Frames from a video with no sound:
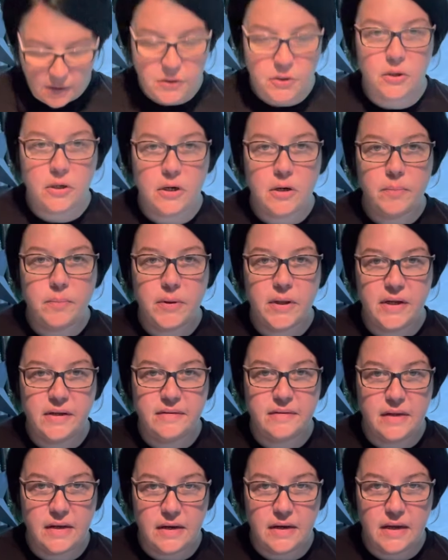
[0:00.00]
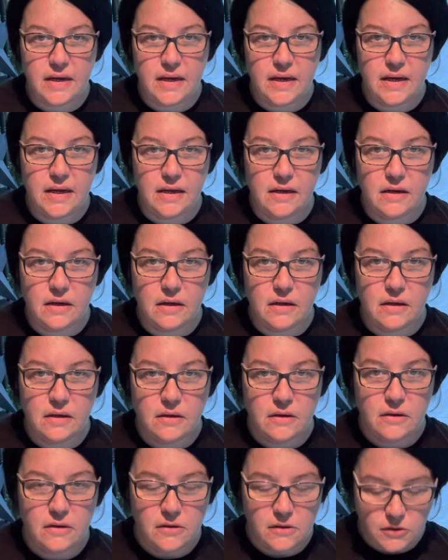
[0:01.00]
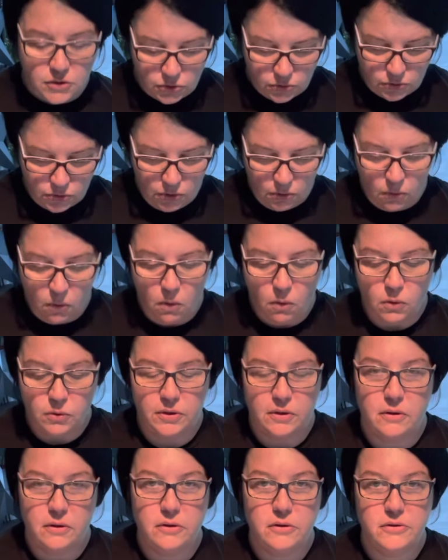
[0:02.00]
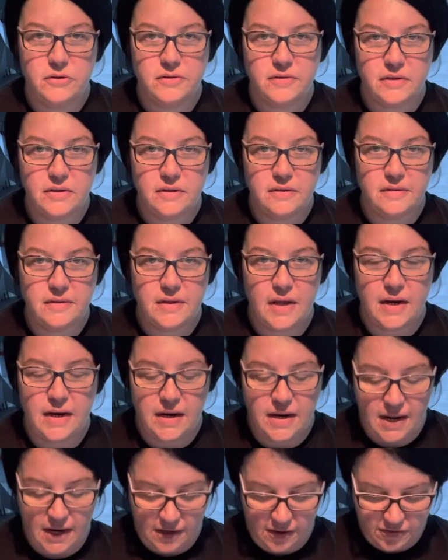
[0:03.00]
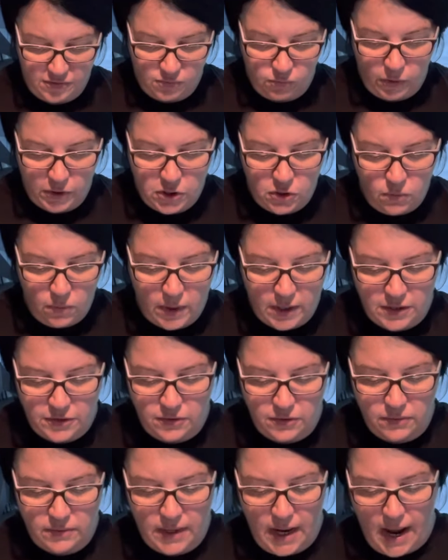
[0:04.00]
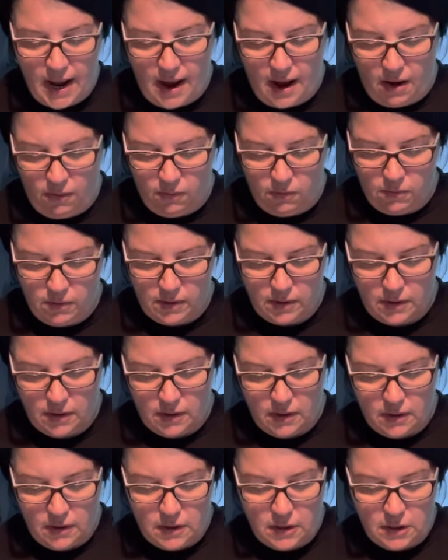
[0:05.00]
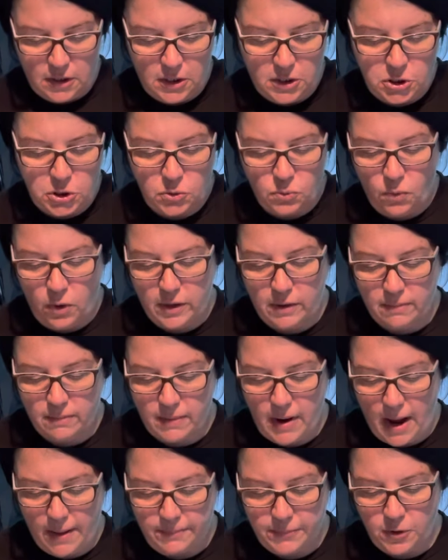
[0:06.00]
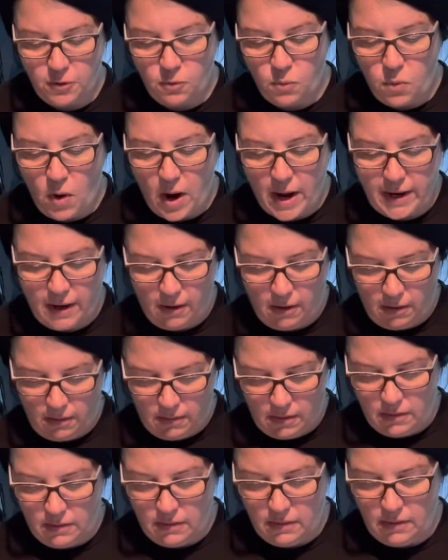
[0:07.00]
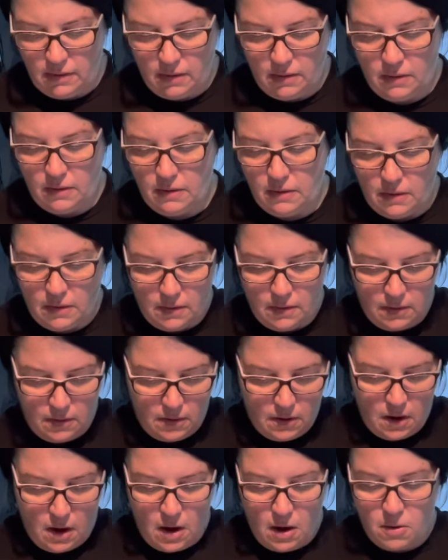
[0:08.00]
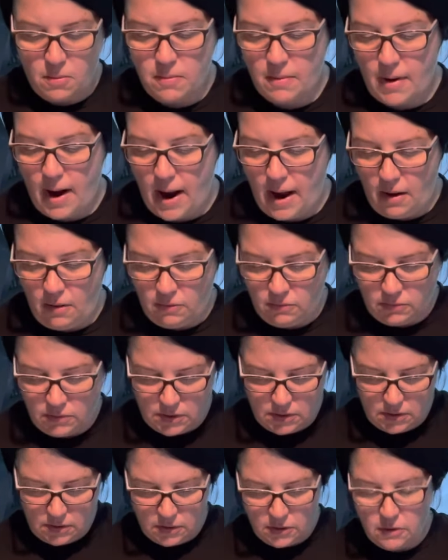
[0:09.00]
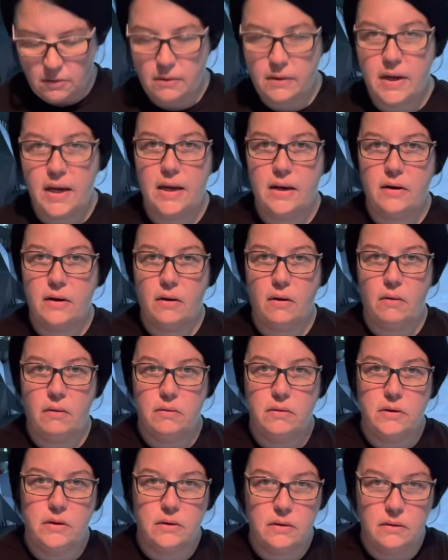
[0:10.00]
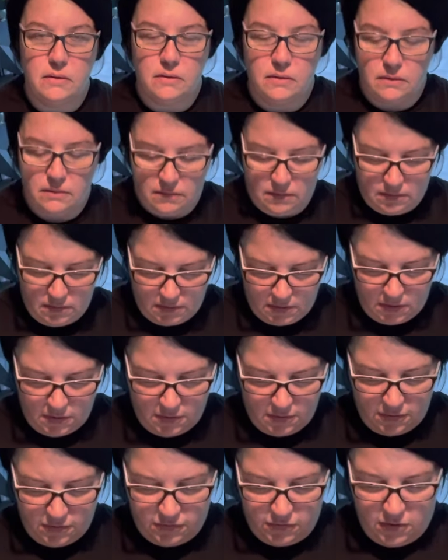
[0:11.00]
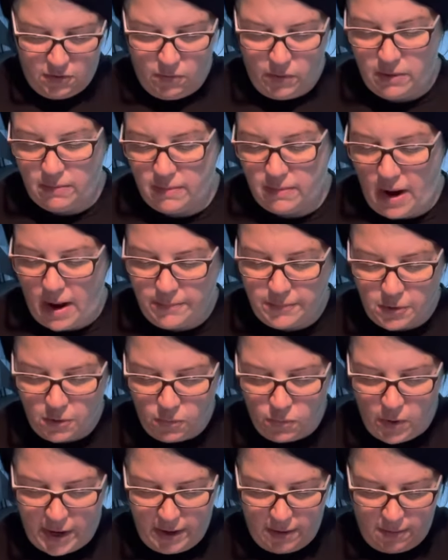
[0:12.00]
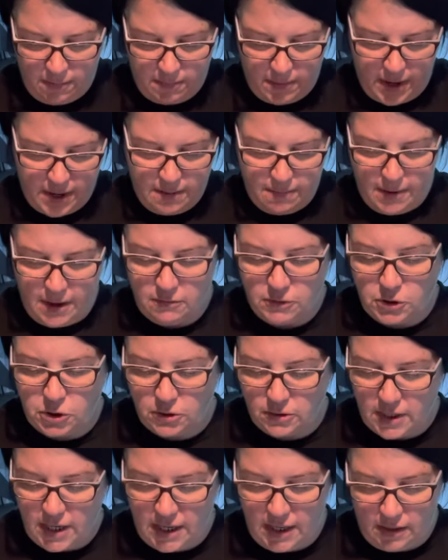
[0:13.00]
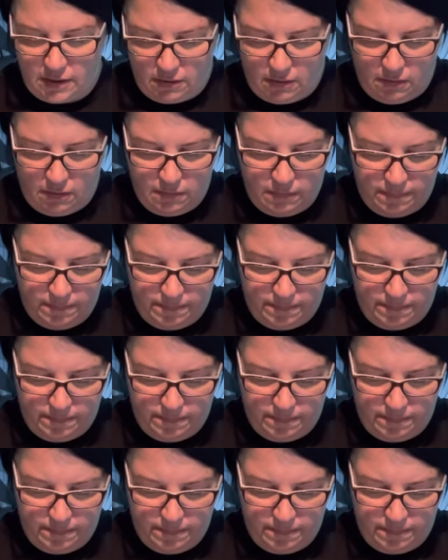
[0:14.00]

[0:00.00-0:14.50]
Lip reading: you're going to place it in to your holder. You're just going to set it in because what you want to do now is you want to wrap your wire around your candle. So you want to wrap your wire right around your candle